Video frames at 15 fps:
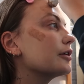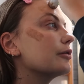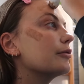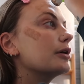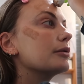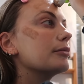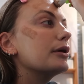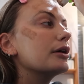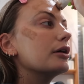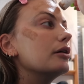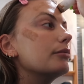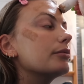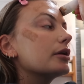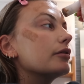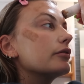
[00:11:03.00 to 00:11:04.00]
Are you wearing
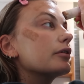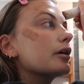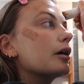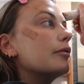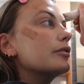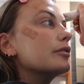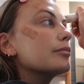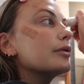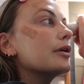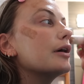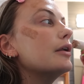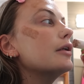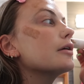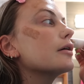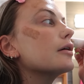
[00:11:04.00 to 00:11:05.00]
makeup? And I was like, I wasn't
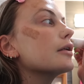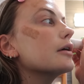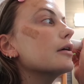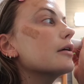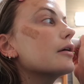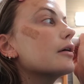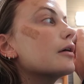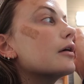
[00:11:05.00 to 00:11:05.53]
planning on it.